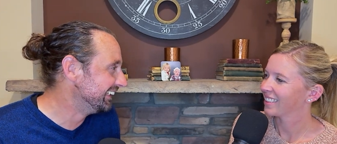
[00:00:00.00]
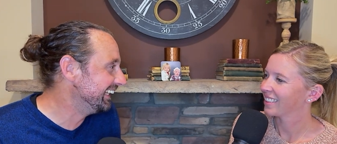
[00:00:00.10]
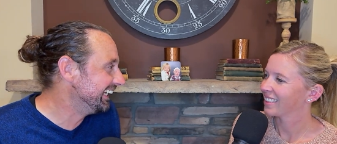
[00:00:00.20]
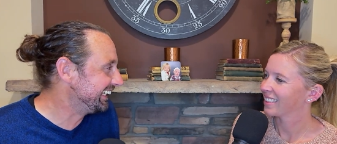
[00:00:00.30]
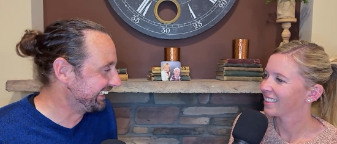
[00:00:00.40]

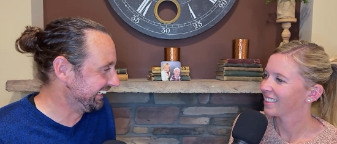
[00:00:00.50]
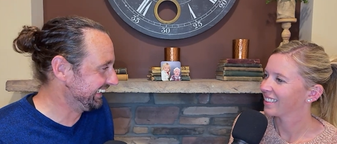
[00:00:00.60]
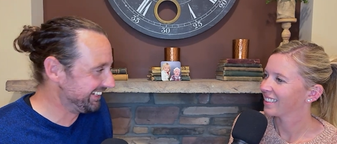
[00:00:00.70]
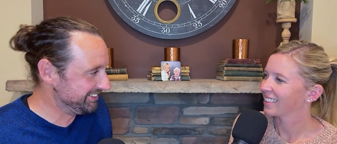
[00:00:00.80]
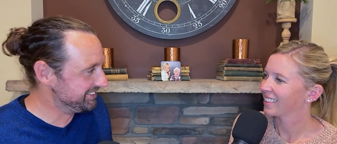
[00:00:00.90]
Speaker 1: like
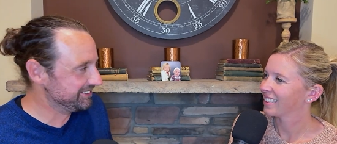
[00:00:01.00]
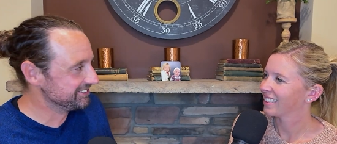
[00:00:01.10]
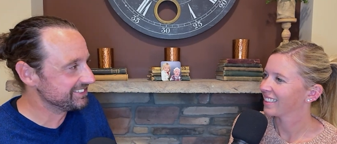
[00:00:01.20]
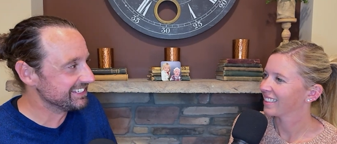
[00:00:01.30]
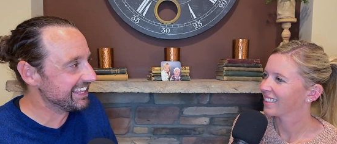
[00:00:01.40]
no you don't
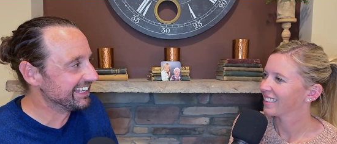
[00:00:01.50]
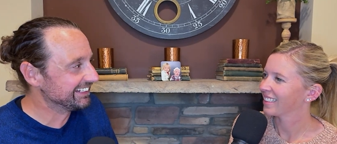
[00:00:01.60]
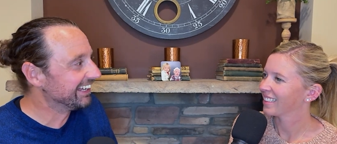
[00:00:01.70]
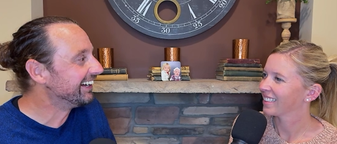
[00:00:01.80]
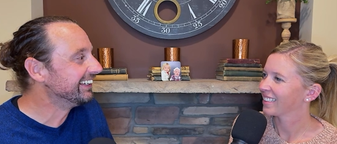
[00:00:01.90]
see that at
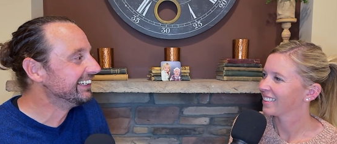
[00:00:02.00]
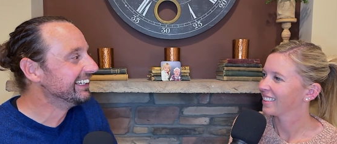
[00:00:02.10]
all